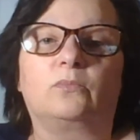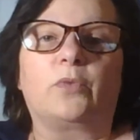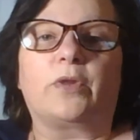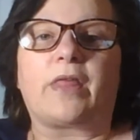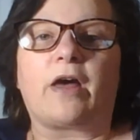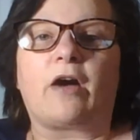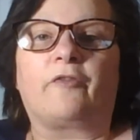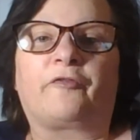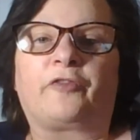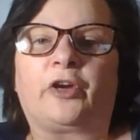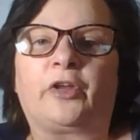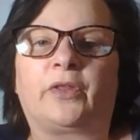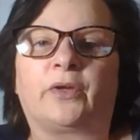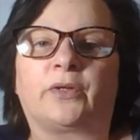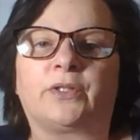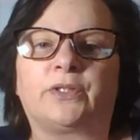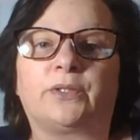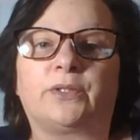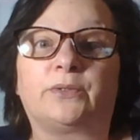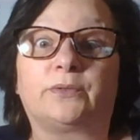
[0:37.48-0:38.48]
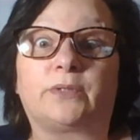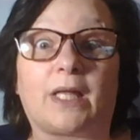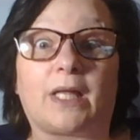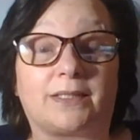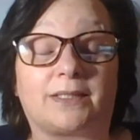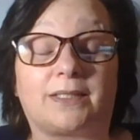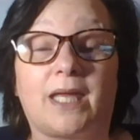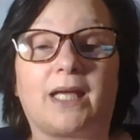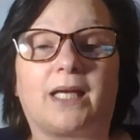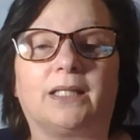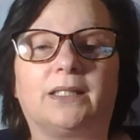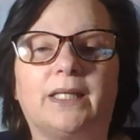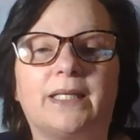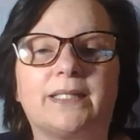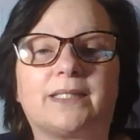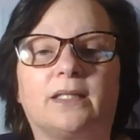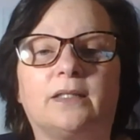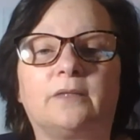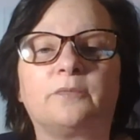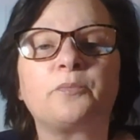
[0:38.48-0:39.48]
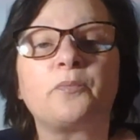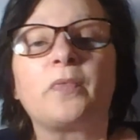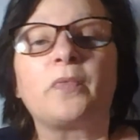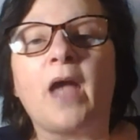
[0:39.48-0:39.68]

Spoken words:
without further ado, let's take a listen.